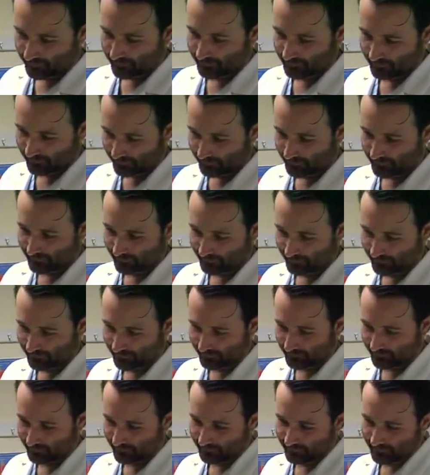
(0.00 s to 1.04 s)
we're getting
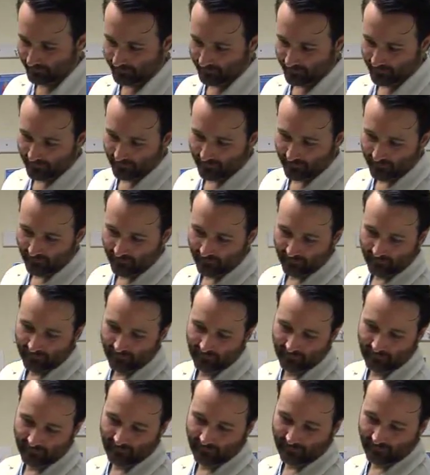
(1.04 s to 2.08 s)
pain, blood in the
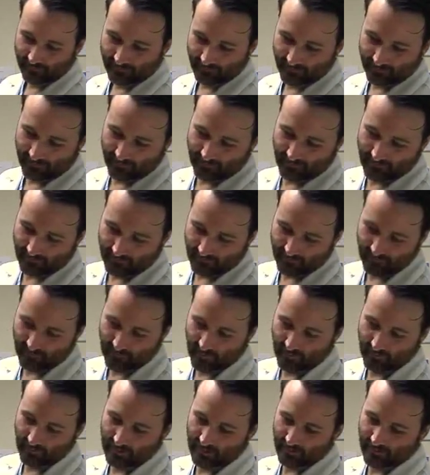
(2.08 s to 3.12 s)
urine, or a kidney stone
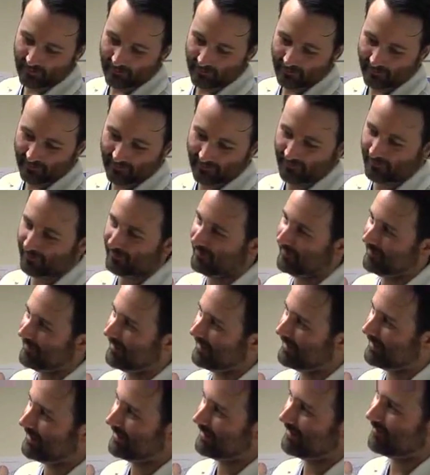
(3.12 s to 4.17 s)
problem, we should go
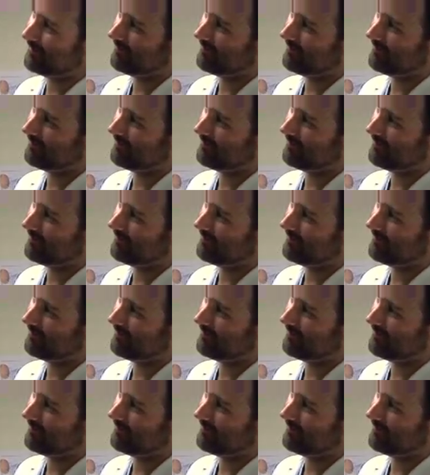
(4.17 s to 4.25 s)
in and get